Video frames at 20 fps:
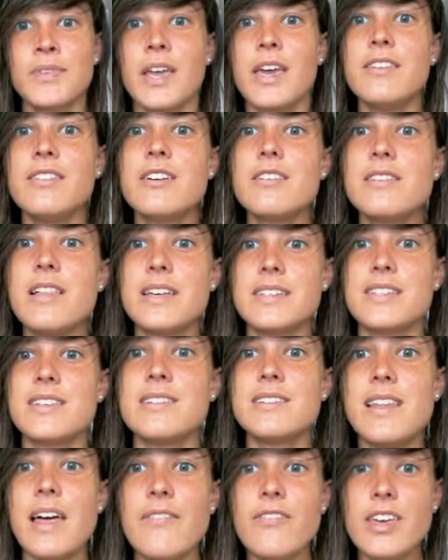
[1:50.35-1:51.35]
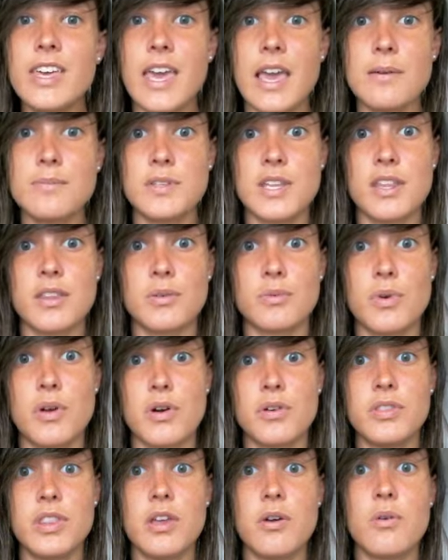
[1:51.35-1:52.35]
In their last 11 games on the
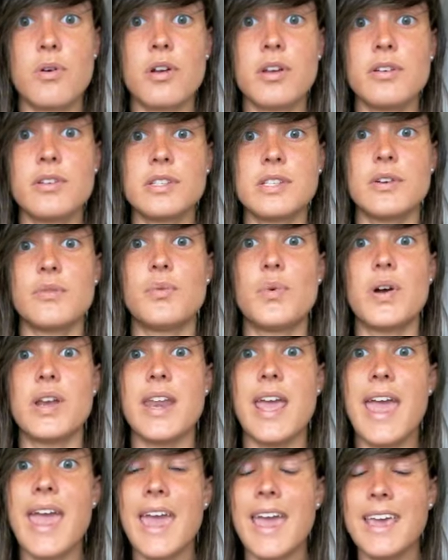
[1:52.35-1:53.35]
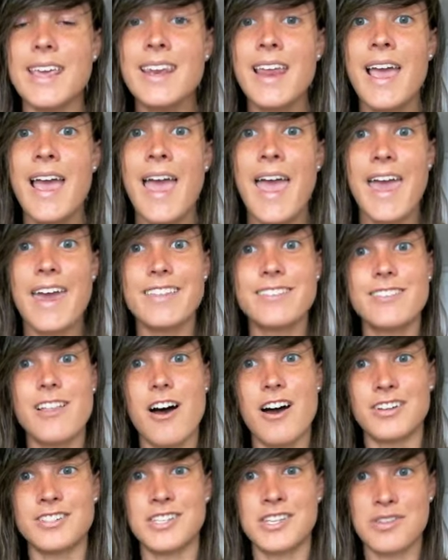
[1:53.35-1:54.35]
road, the Orioles have won 8 and
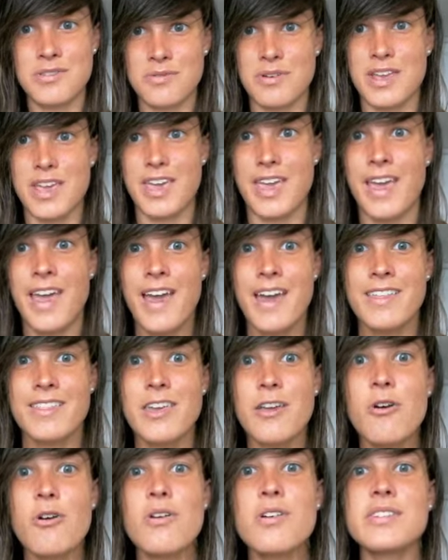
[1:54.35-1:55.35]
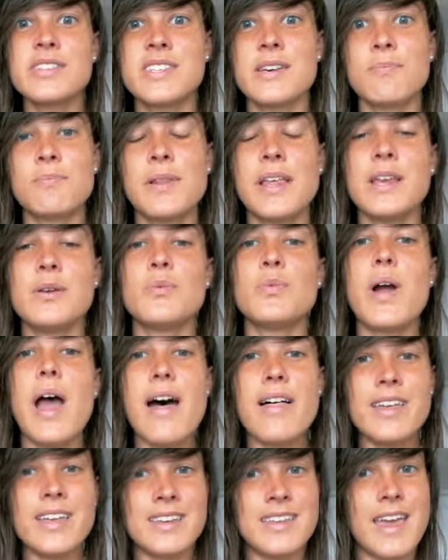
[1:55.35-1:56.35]
lost 3. The Orioles have played
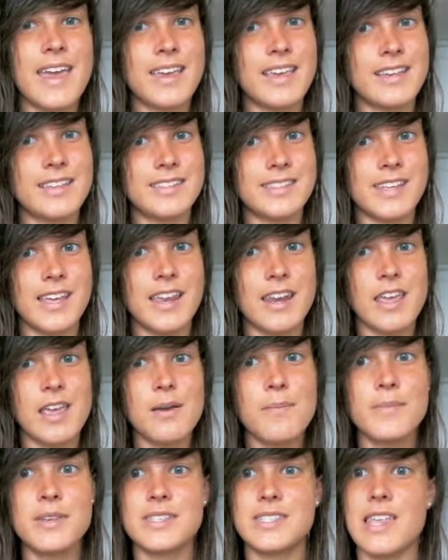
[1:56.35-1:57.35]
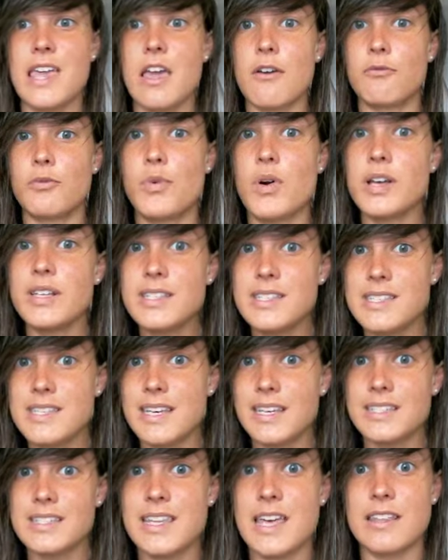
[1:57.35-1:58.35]
well in Yankee Stadium, as they have won
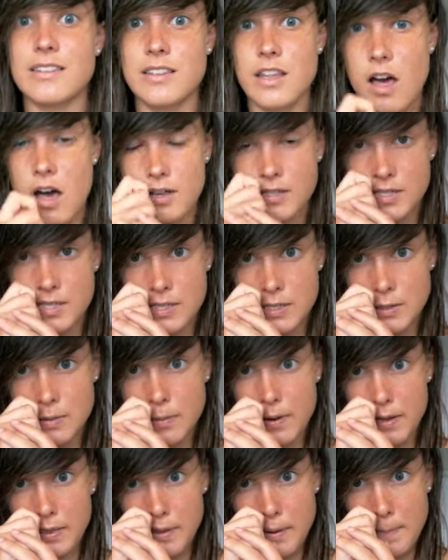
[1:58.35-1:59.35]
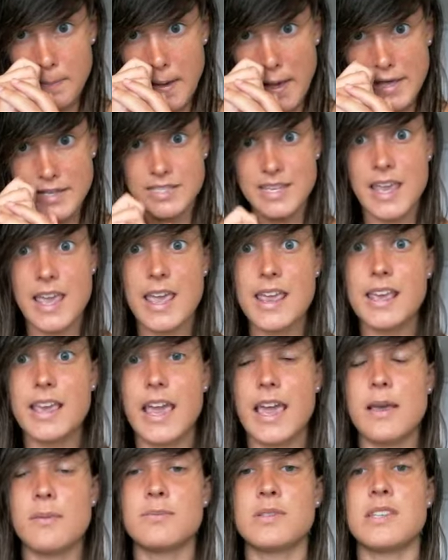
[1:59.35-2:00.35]
6 and lost 2 in their past 8
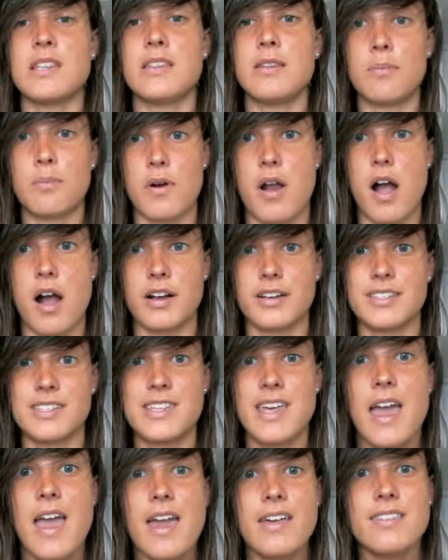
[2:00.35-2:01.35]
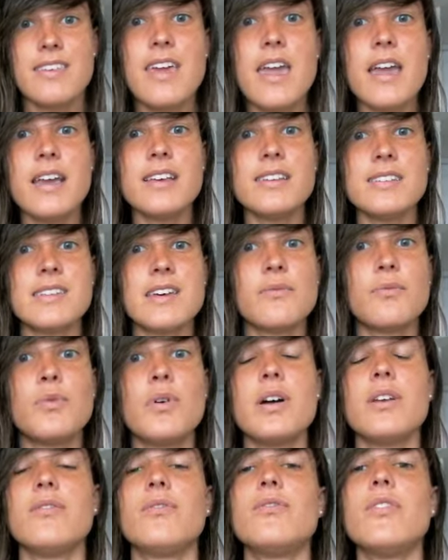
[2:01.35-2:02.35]
games in the Bronx. The Yankees have
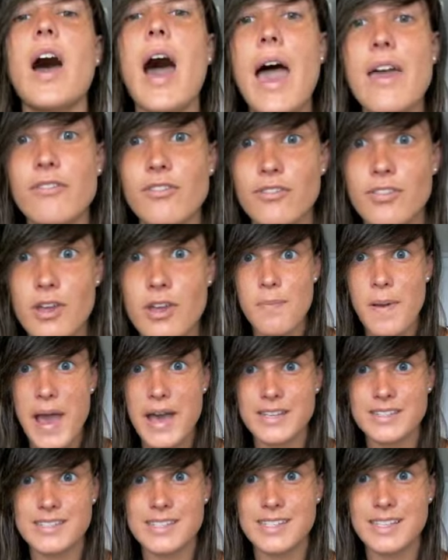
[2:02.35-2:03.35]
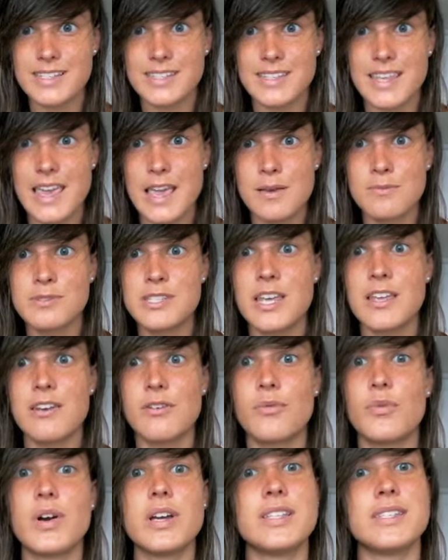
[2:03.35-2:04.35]
won 5 of past 6 games and
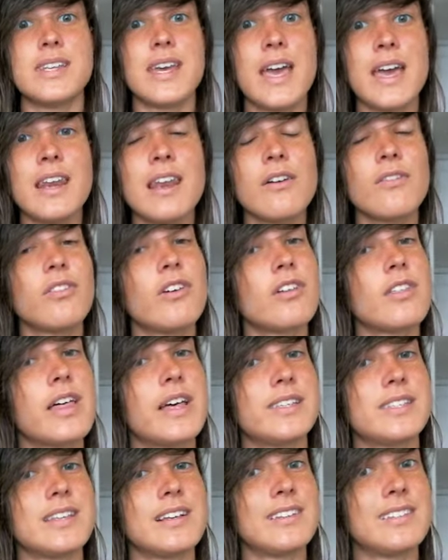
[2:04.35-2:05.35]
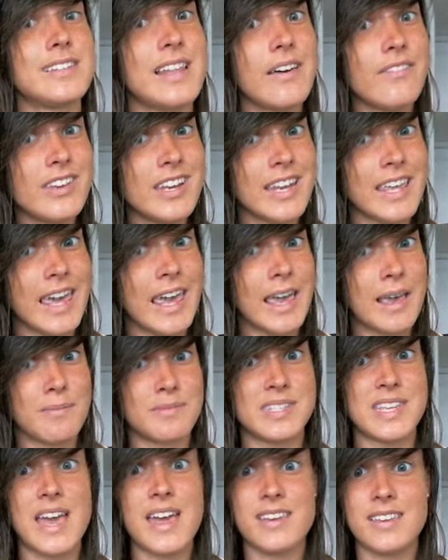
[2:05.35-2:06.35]
have won 10 of their last 11
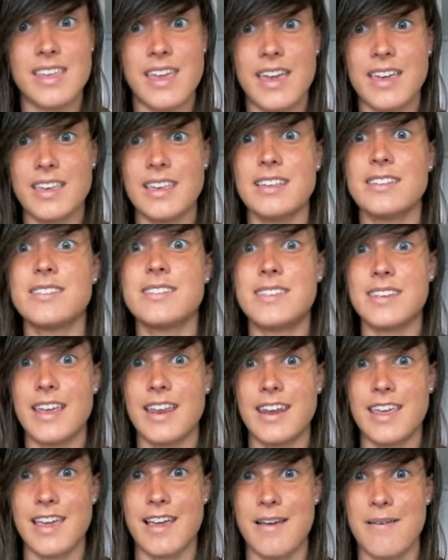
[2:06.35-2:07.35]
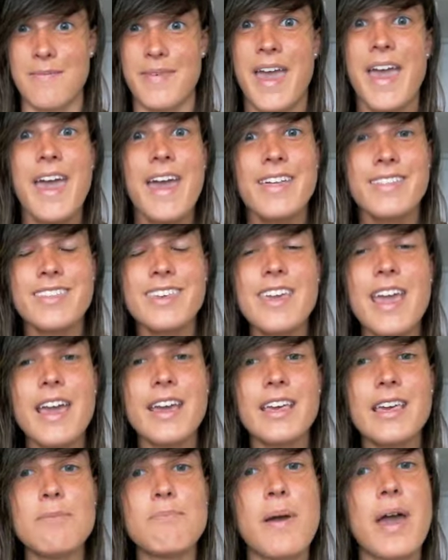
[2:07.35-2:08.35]
games at Yankee Stadium. The
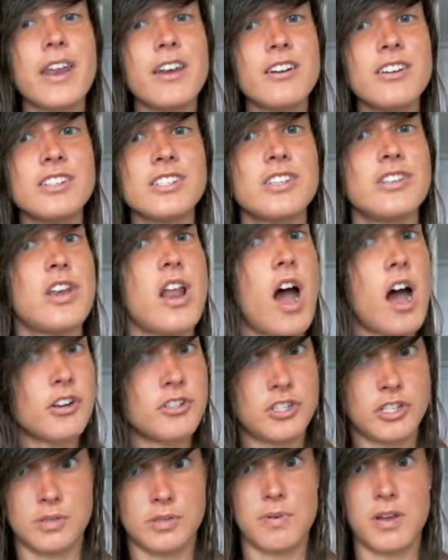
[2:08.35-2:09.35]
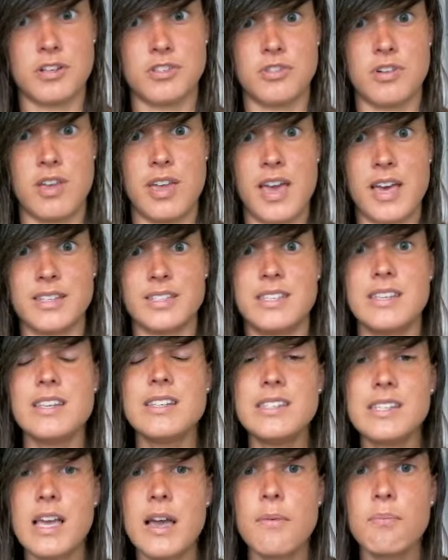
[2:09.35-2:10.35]
Yankee batters, not just Rodriguez,
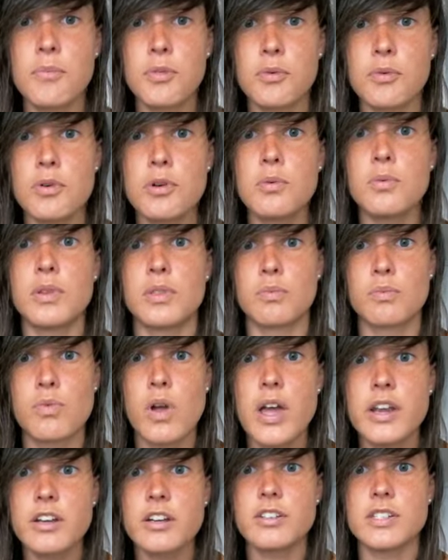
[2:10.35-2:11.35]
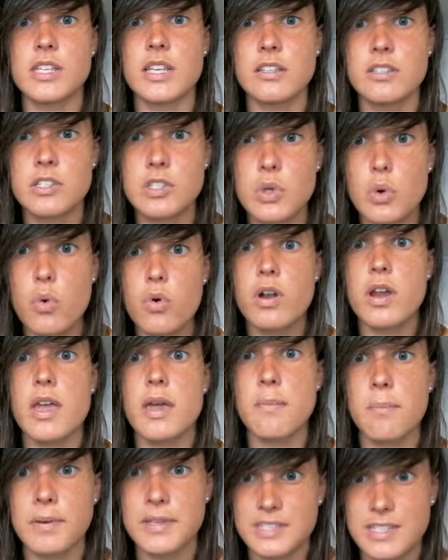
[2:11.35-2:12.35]
need to come through with runners in
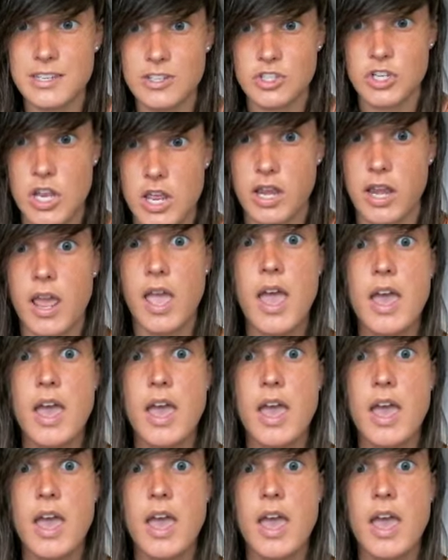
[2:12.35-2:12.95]
scoring position.